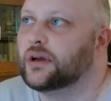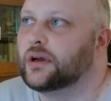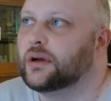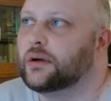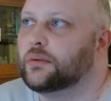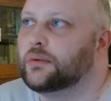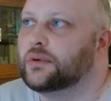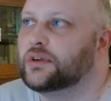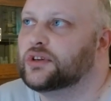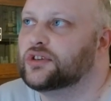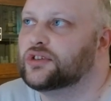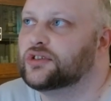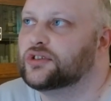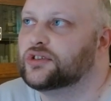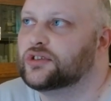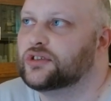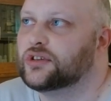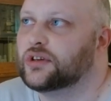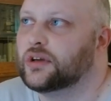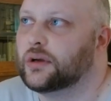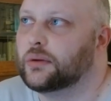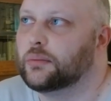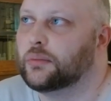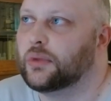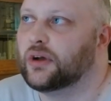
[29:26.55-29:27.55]
which is
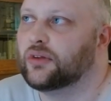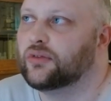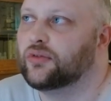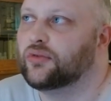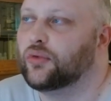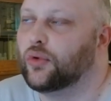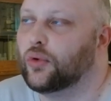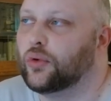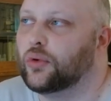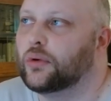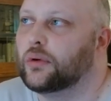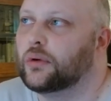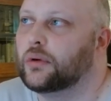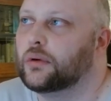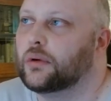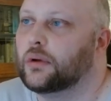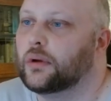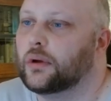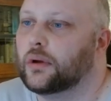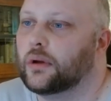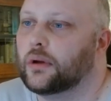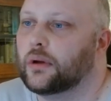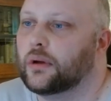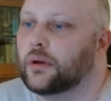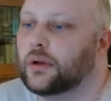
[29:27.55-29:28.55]
about 4
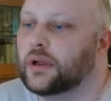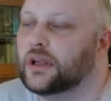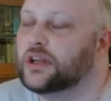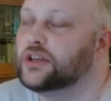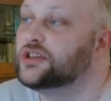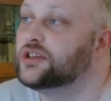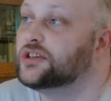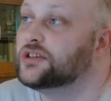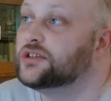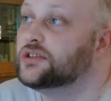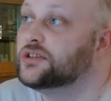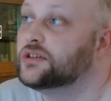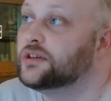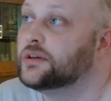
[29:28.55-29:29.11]
inches,